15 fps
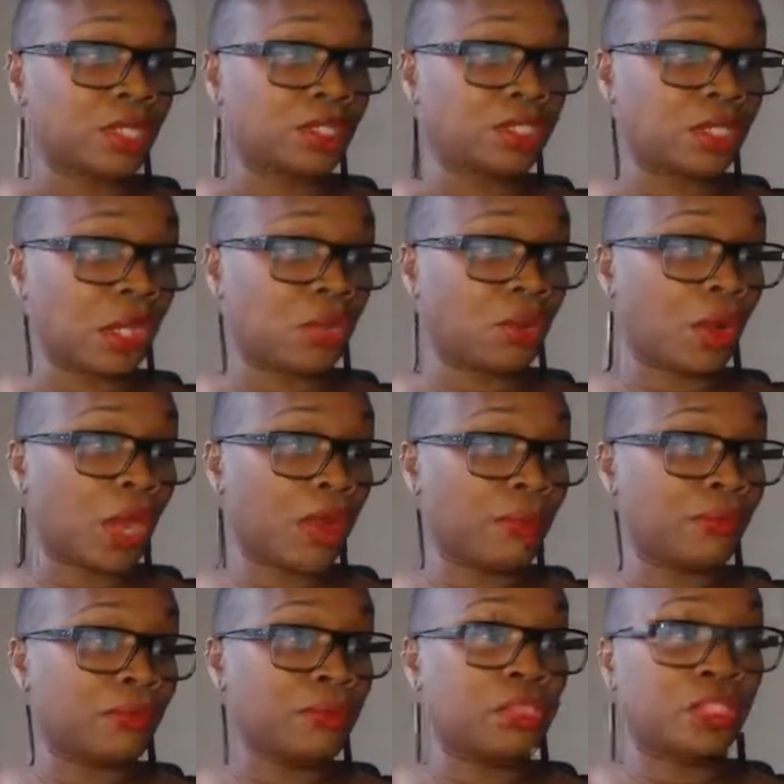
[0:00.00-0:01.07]

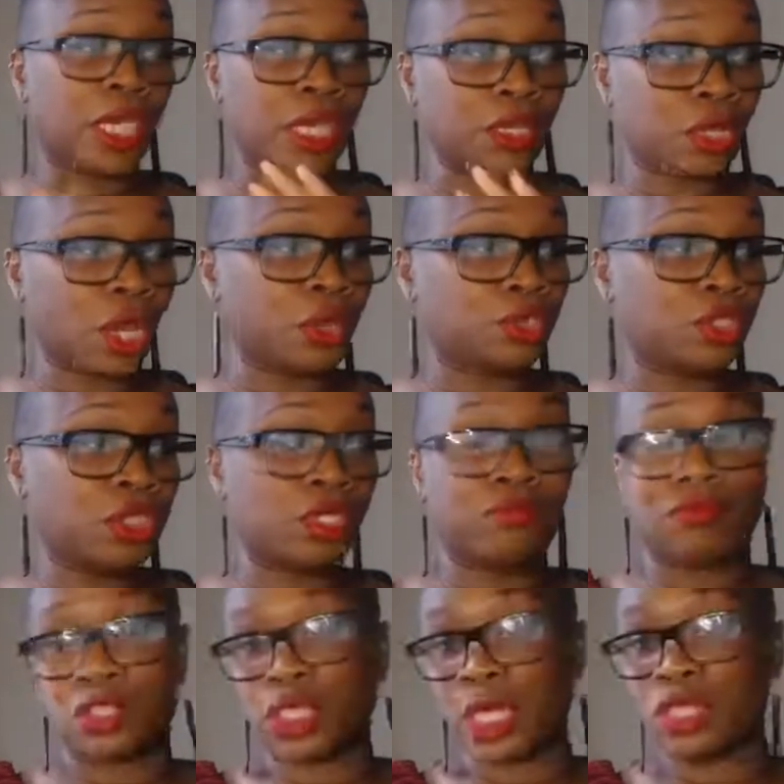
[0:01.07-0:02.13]
So saying no to
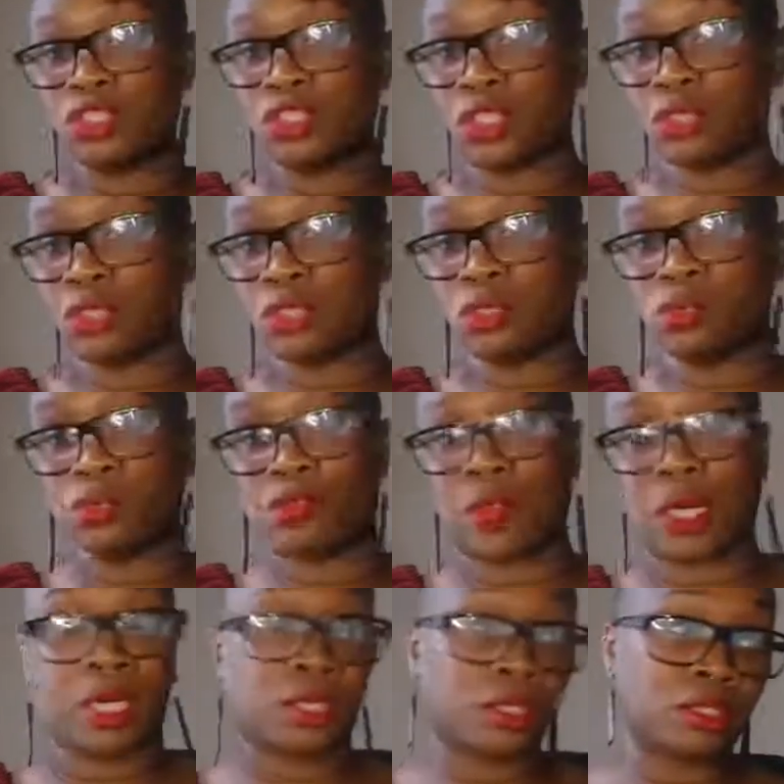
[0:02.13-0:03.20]
invitations and all of
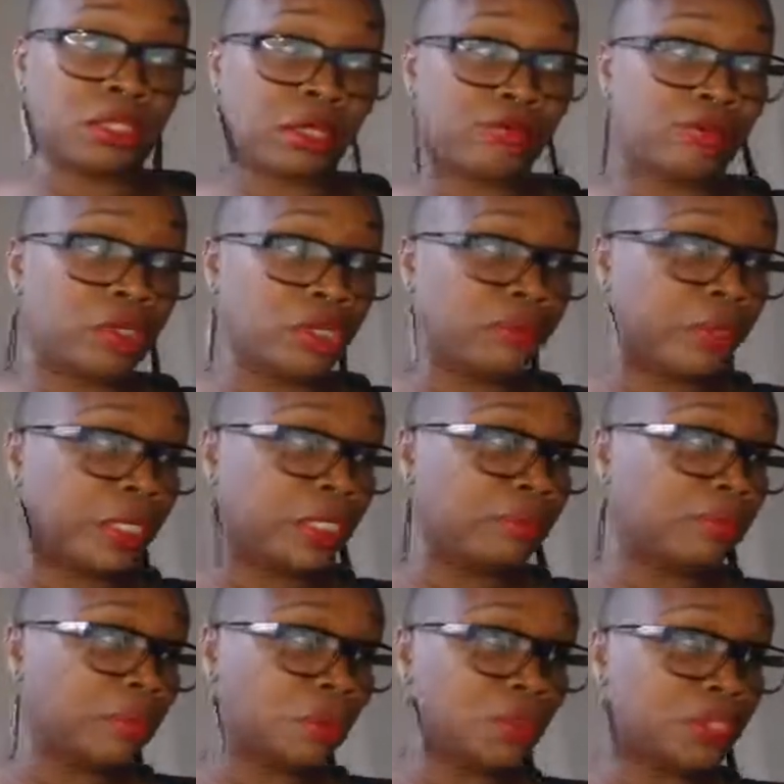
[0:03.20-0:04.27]
that kind of stuff, really, really
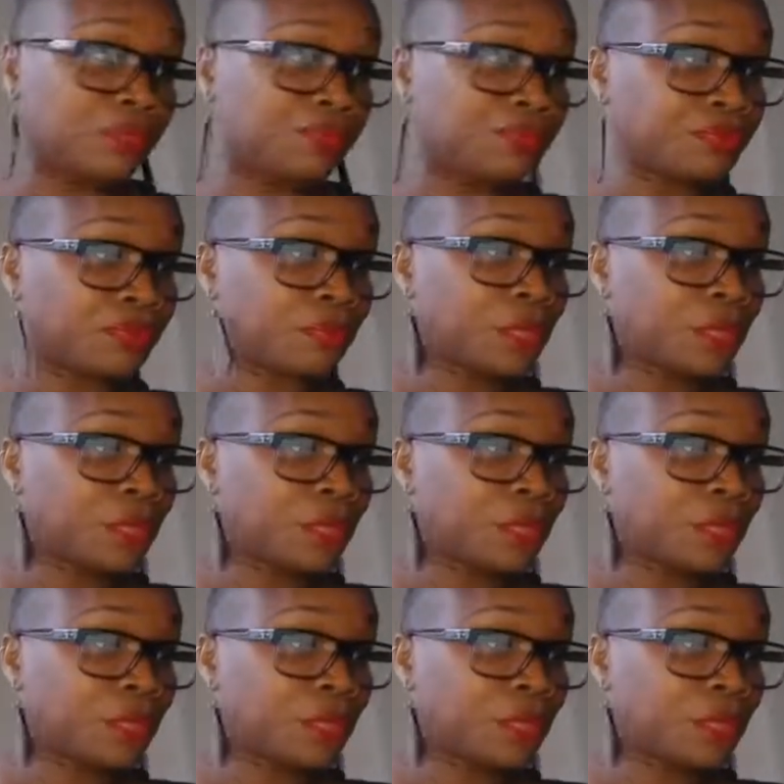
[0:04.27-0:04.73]
important.